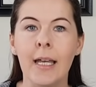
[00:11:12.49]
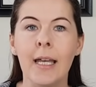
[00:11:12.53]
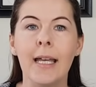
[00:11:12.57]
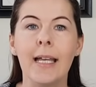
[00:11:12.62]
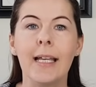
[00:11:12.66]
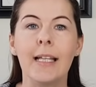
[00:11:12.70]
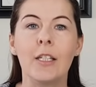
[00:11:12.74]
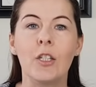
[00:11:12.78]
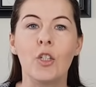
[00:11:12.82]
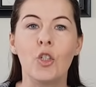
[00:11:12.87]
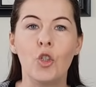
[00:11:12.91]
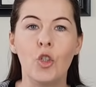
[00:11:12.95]

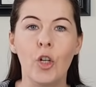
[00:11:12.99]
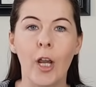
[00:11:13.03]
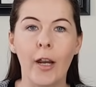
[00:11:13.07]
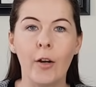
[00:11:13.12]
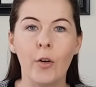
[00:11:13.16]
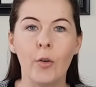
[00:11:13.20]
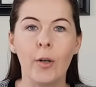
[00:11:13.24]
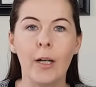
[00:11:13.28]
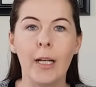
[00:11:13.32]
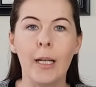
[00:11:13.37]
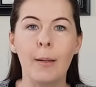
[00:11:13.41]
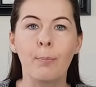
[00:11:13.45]
is
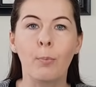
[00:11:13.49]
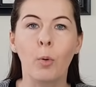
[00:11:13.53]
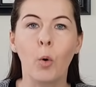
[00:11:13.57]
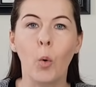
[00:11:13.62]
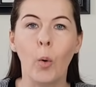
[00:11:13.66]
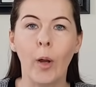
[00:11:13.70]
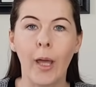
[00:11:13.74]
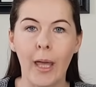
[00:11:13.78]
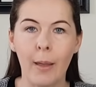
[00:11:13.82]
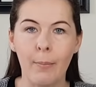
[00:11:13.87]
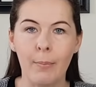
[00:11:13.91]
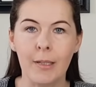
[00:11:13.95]
generally
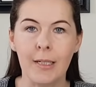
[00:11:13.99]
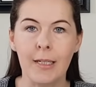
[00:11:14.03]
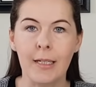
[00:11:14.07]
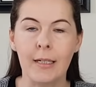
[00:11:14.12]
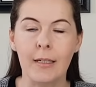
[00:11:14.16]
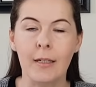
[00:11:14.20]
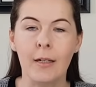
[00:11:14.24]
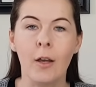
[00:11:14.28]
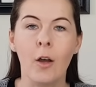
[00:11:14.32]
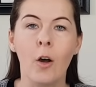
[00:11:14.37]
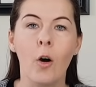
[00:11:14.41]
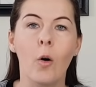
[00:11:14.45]

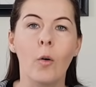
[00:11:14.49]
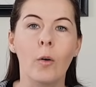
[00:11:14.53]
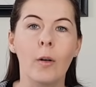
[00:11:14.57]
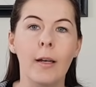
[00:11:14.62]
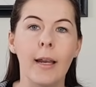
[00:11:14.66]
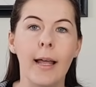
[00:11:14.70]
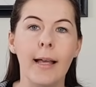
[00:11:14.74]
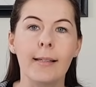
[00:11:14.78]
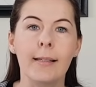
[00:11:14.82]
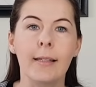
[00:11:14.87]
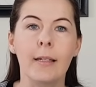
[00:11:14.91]
prohibited unless